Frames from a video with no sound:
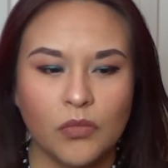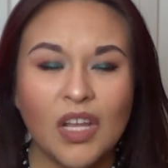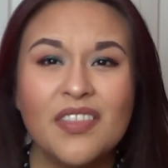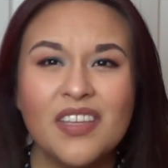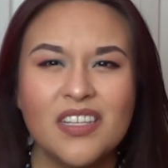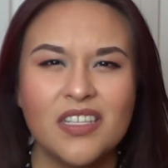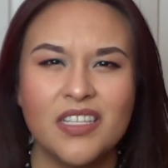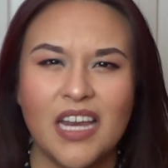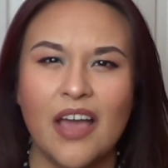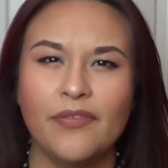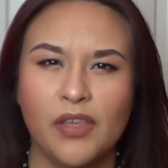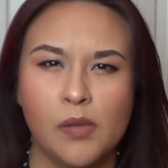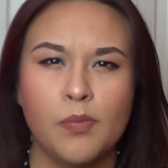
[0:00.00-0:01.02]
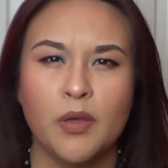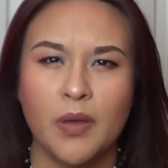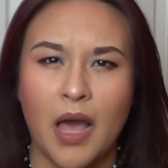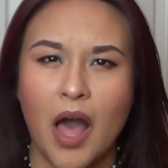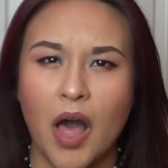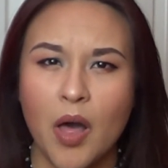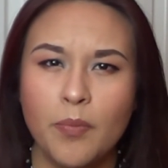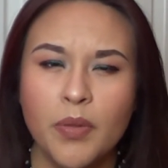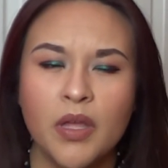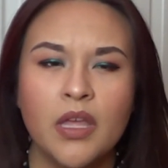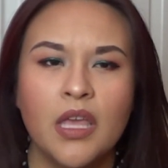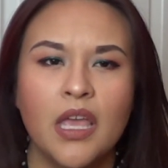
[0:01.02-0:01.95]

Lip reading: the staff keeping up,